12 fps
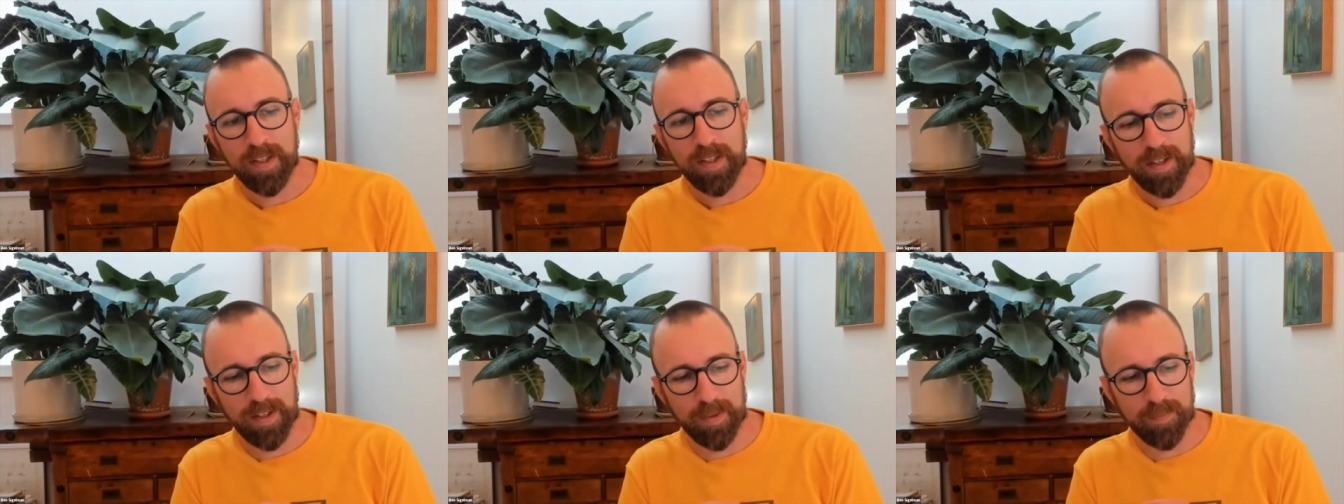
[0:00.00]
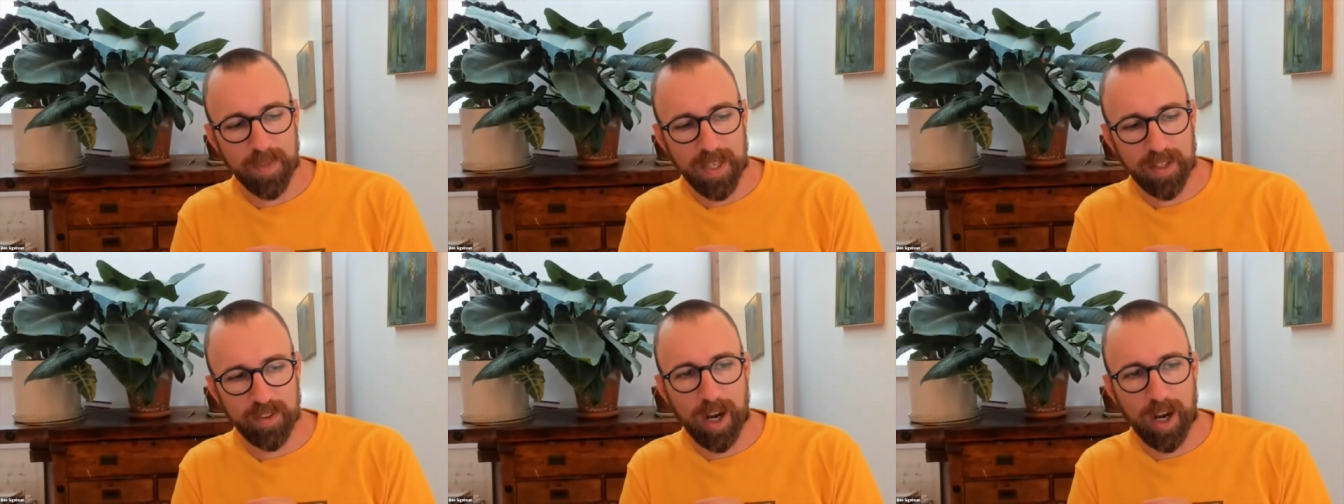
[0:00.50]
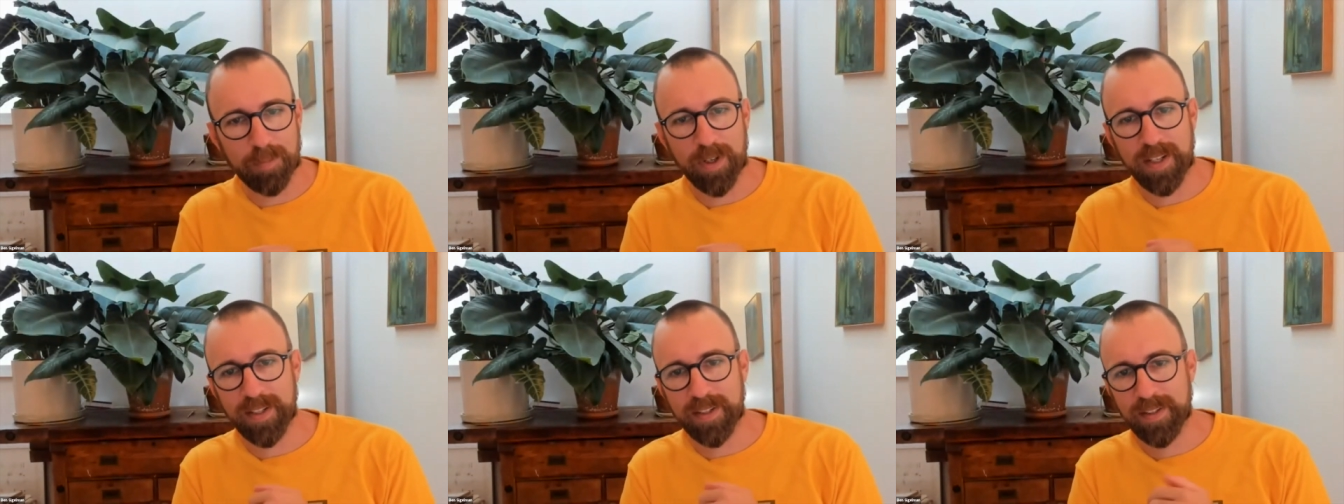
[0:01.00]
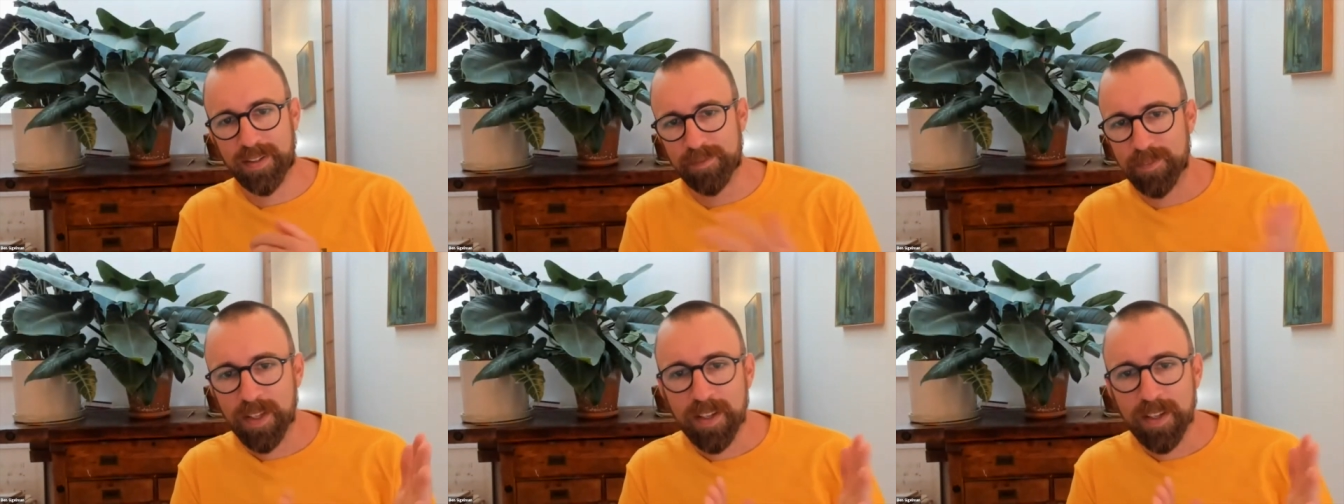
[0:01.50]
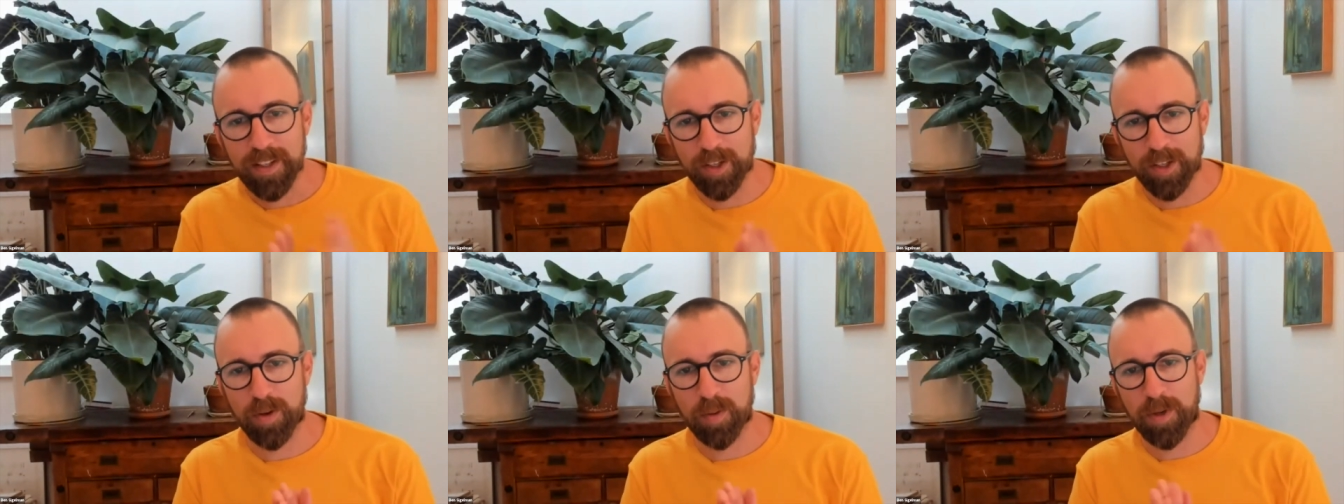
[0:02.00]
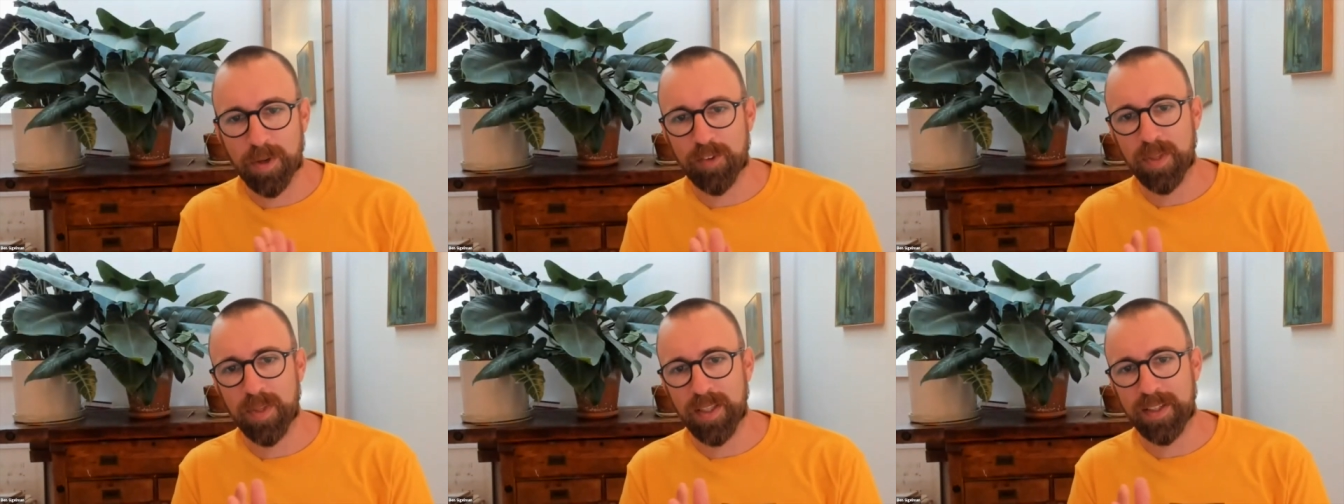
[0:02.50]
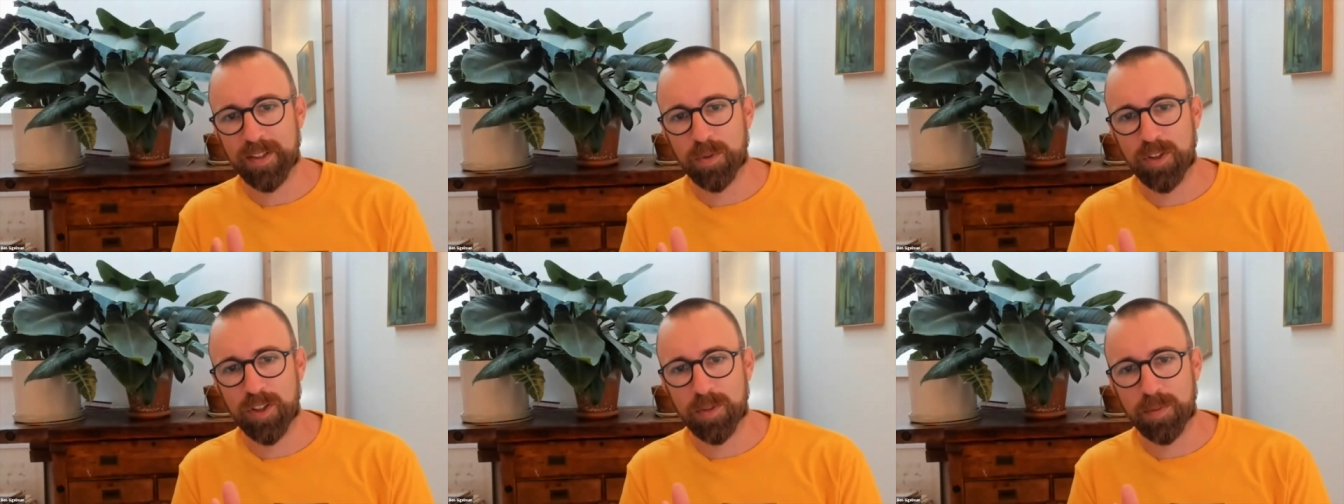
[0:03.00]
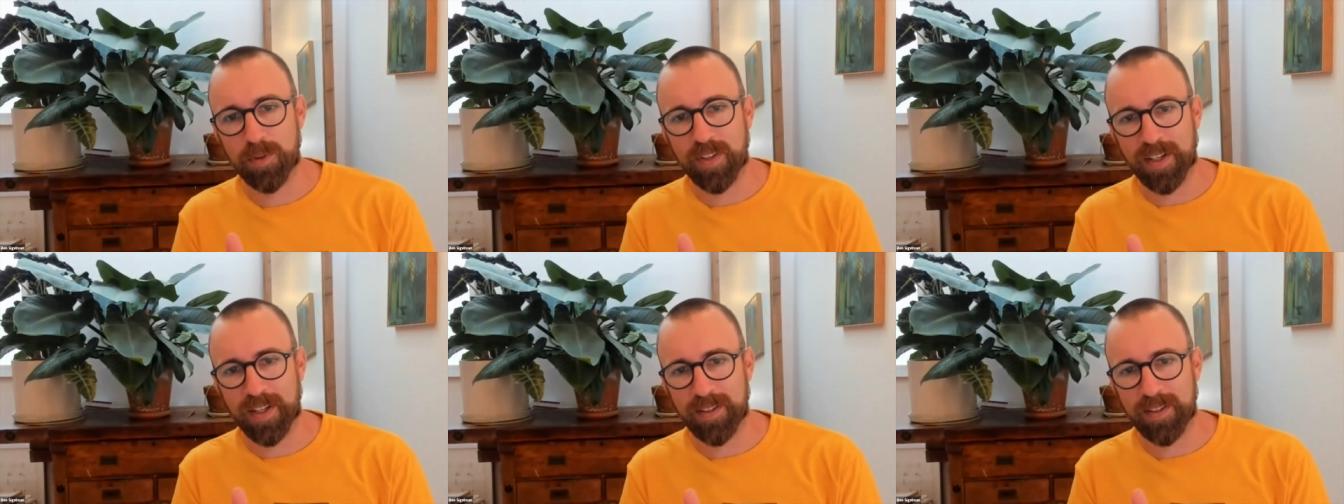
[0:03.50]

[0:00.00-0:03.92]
and you're operating at above 1 million queries per second,